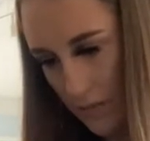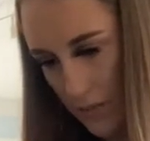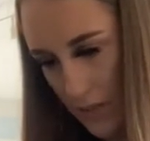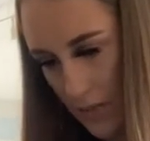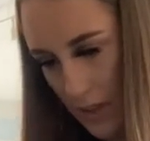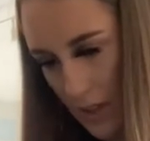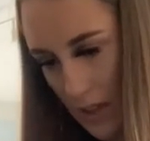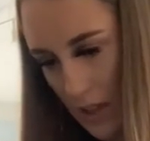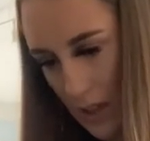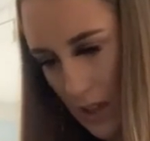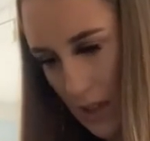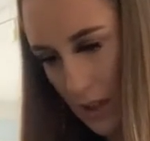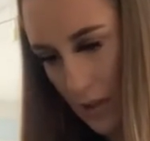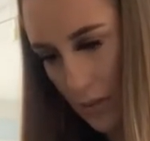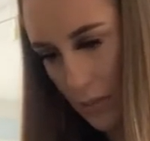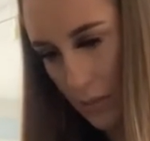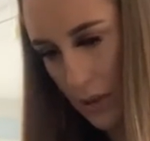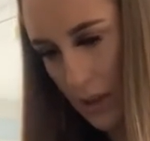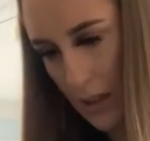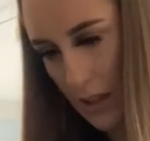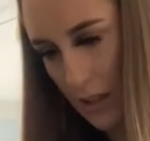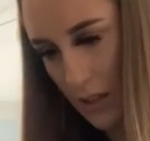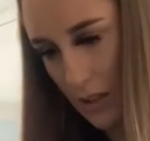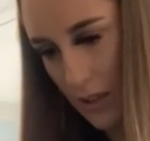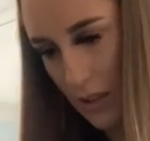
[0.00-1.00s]
Okay,
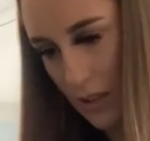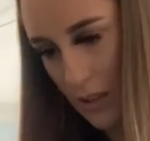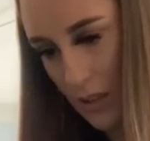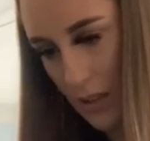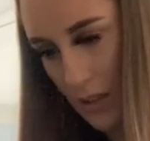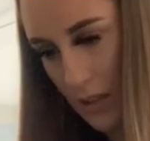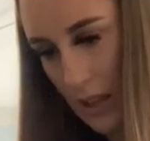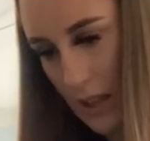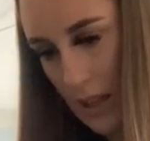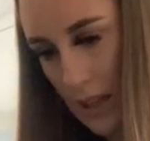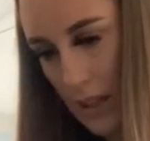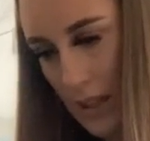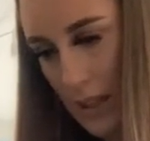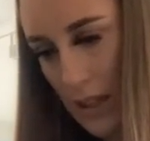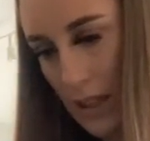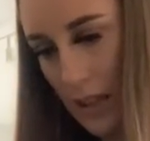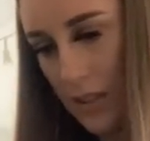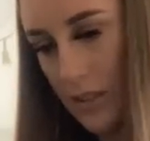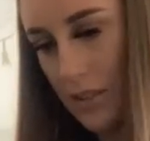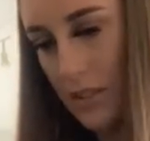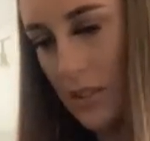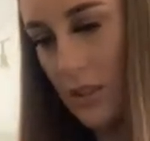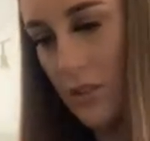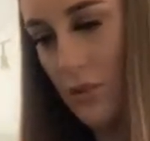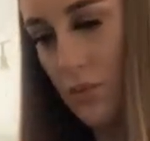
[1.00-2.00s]
well, that
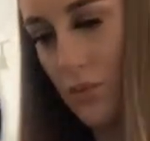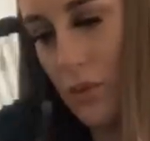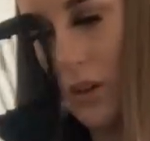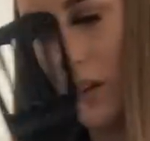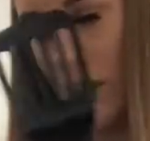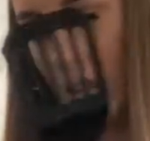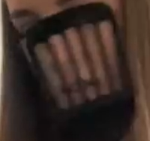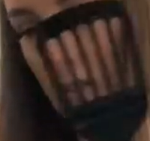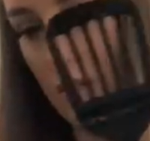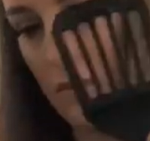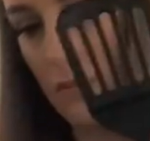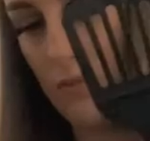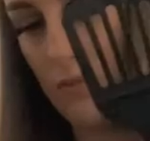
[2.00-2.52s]
lasted well.